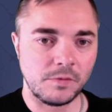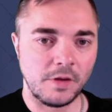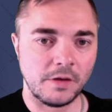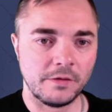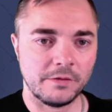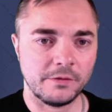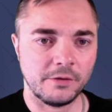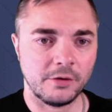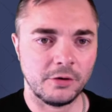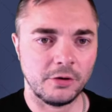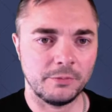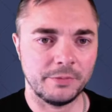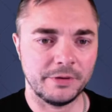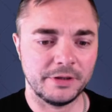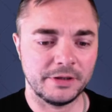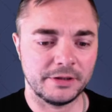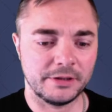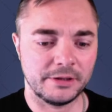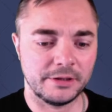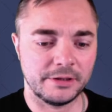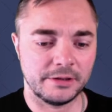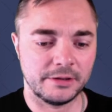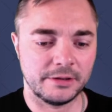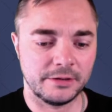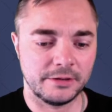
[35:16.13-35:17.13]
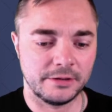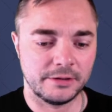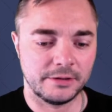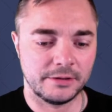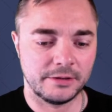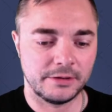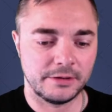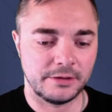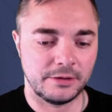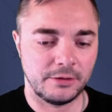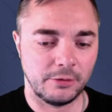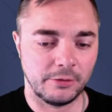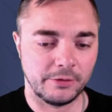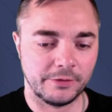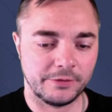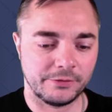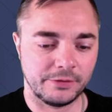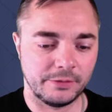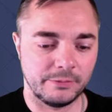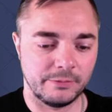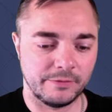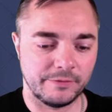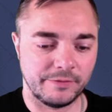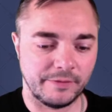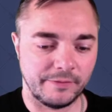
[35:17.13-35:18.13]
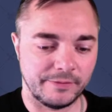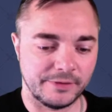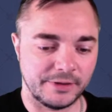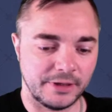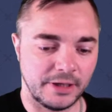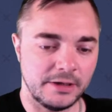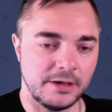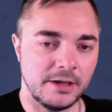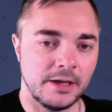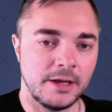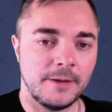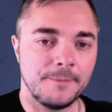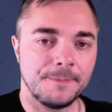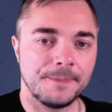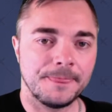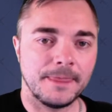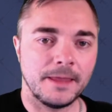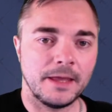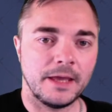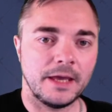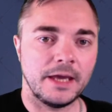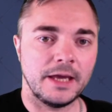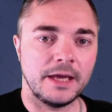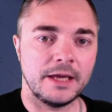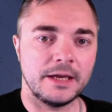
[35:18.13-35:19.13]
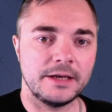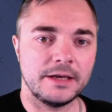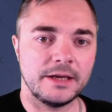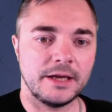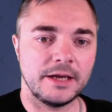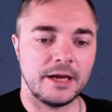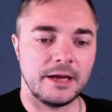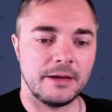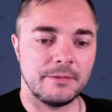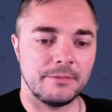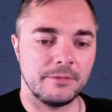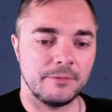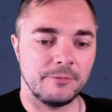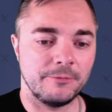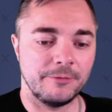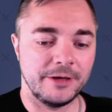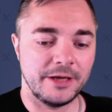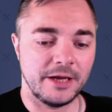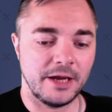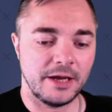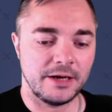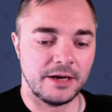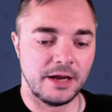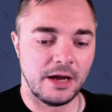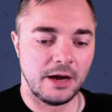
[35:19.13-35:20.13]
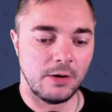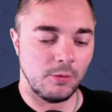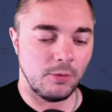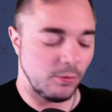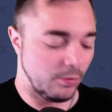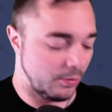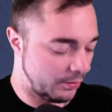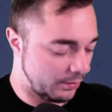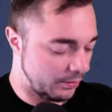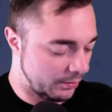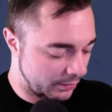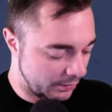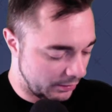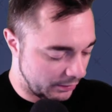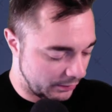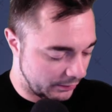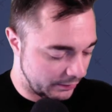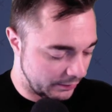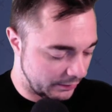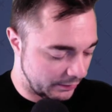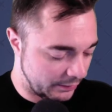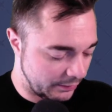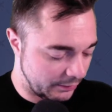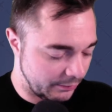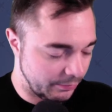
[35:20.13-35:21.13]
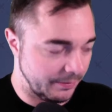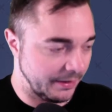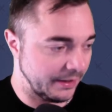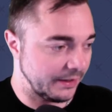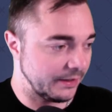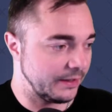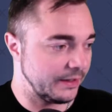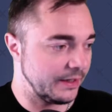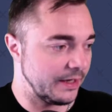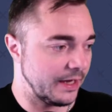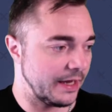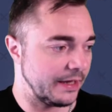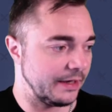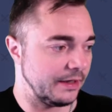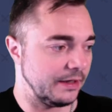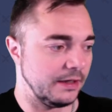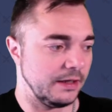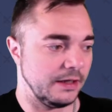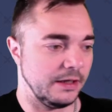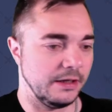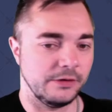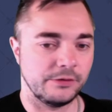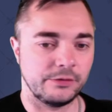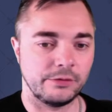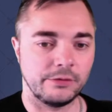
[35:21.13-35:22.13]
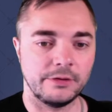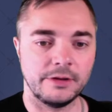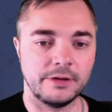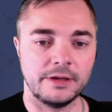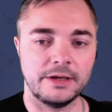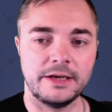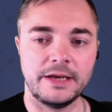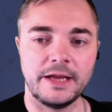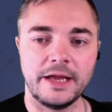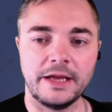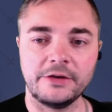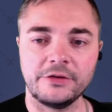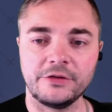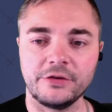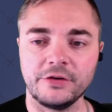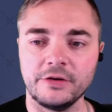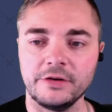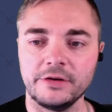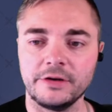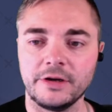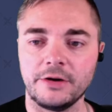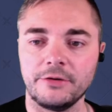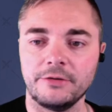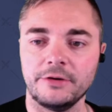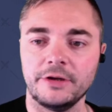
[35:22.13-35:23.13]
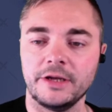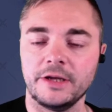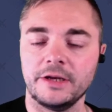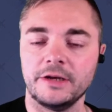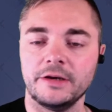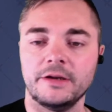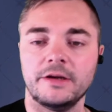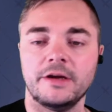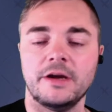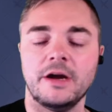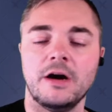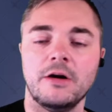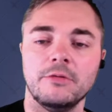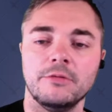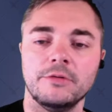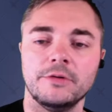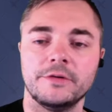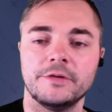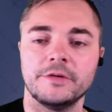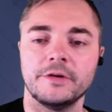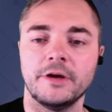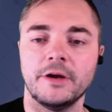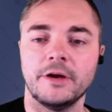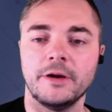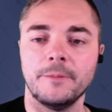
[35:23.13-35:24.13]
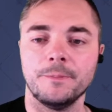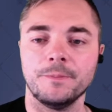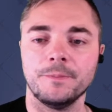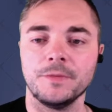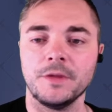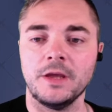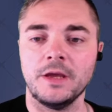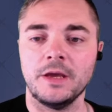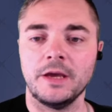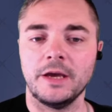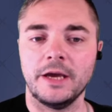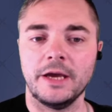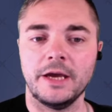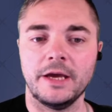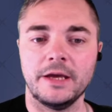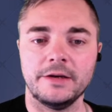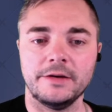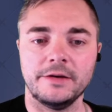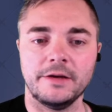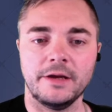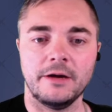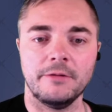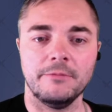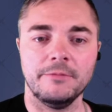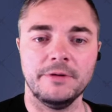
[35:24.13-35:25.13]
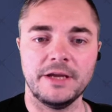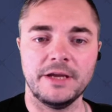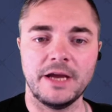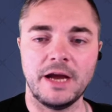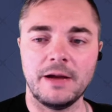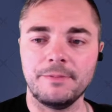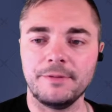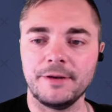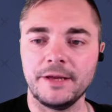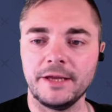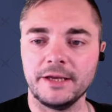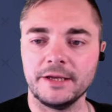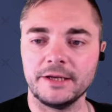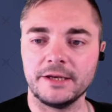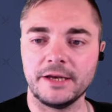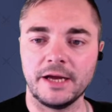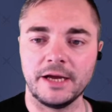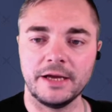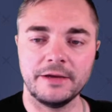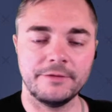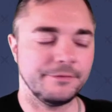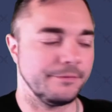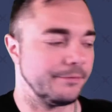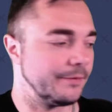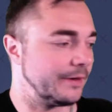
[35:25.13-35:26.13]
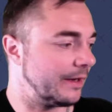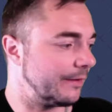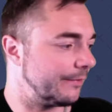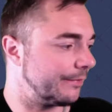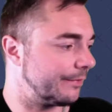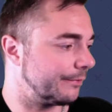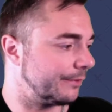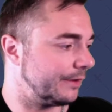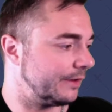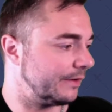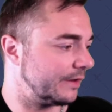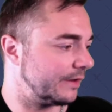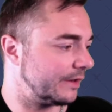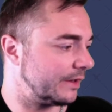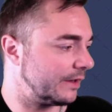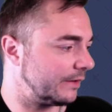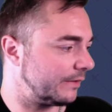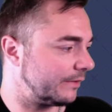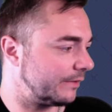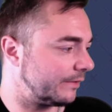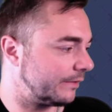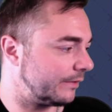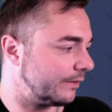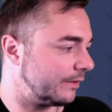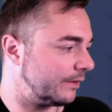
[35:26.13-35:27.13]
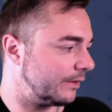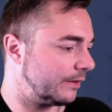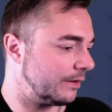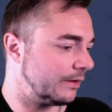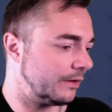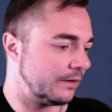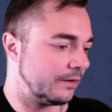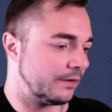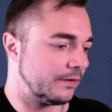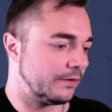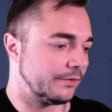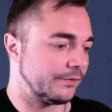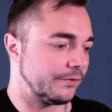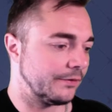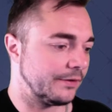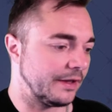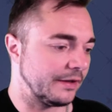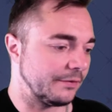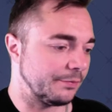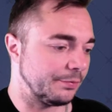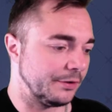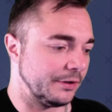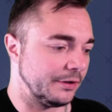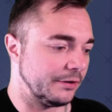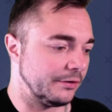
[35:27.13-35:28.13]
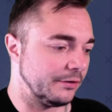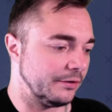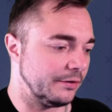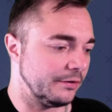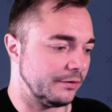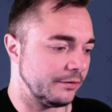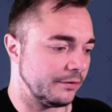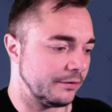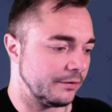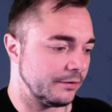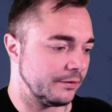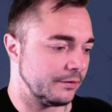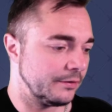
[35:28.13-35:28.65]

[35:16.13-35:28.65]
going to be the longest stream we've ever done. And we are now quickly heading into the legendary encounter. And we are playing it live. We have 3 tickets, so that's pretty good.